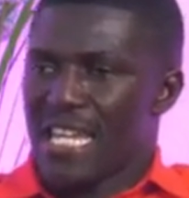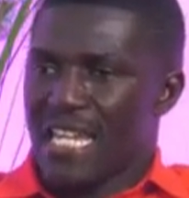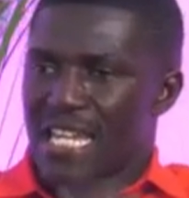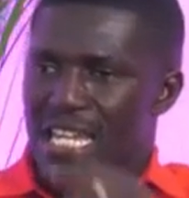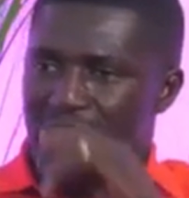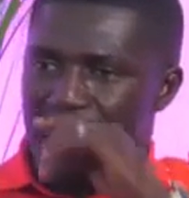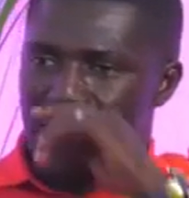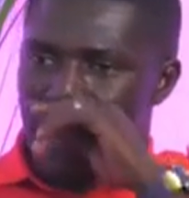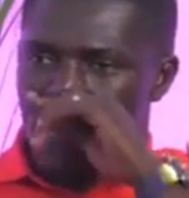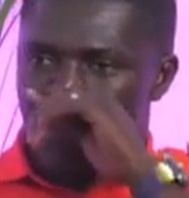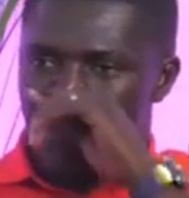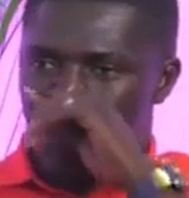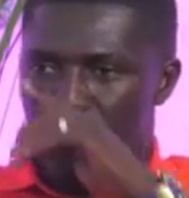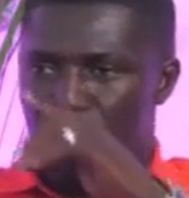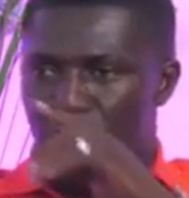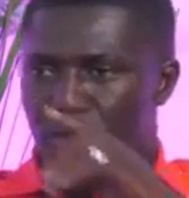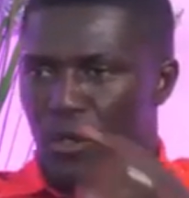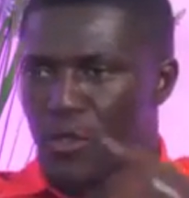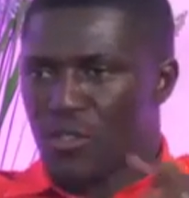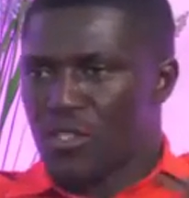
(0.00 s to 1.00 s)
a
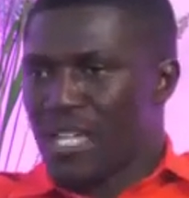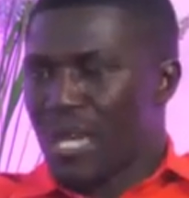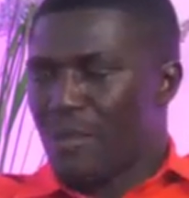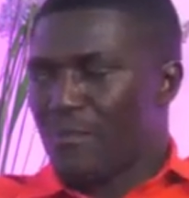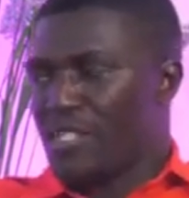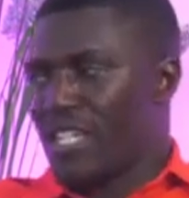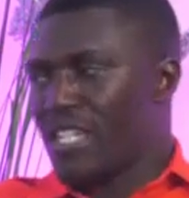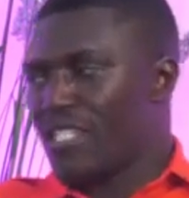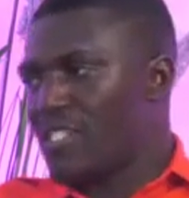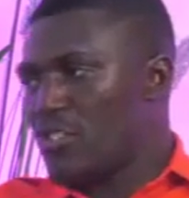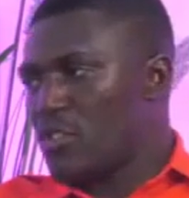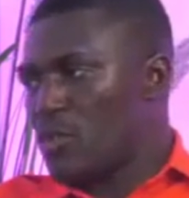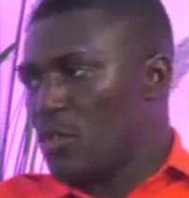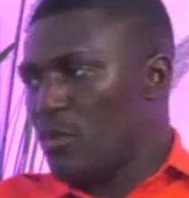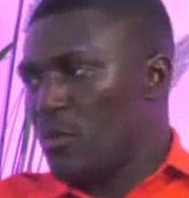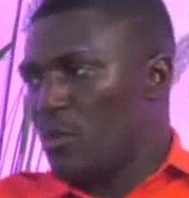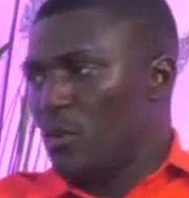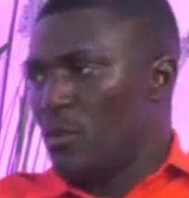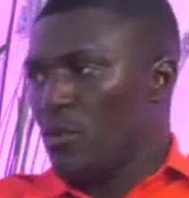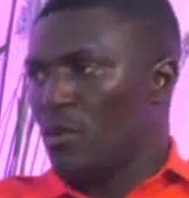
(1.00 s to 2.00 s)
beautiful subject
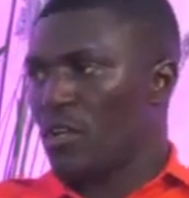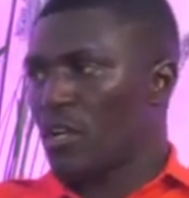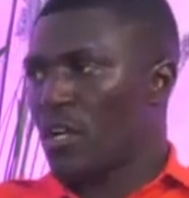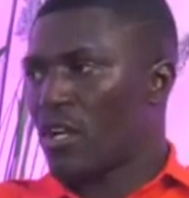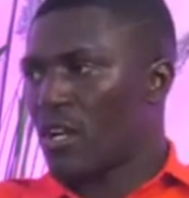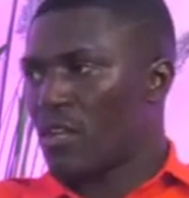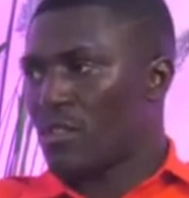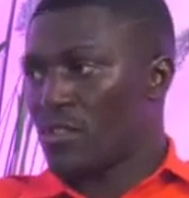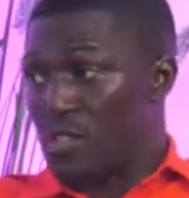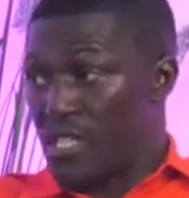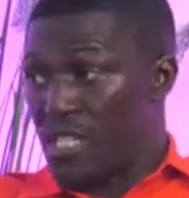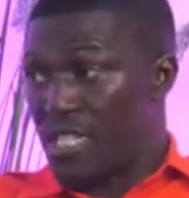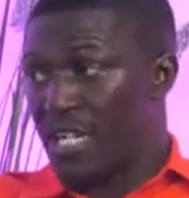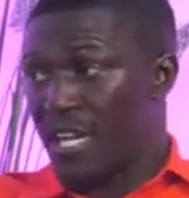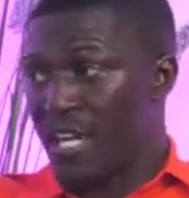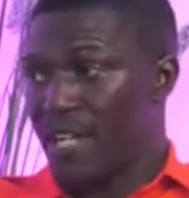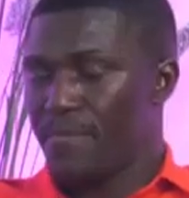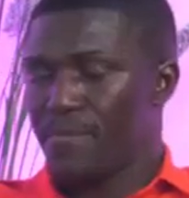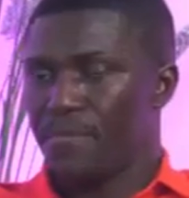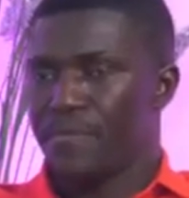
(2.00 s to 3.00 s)
to
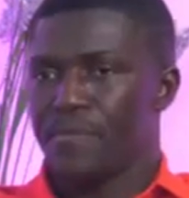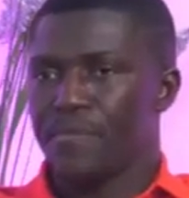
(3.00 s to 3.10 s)
consider,